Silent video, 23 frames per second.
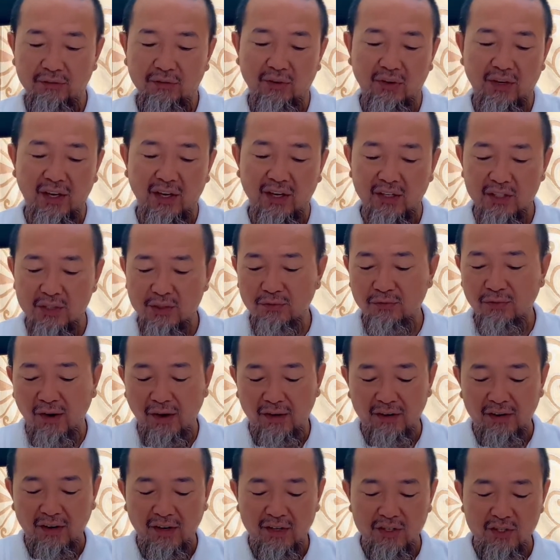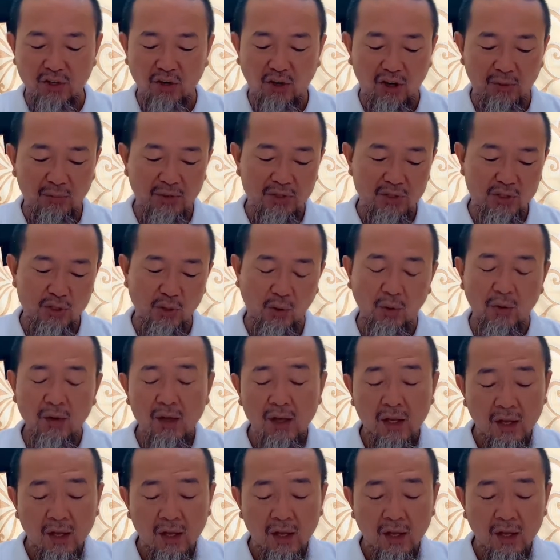okay? It's very nice garment. So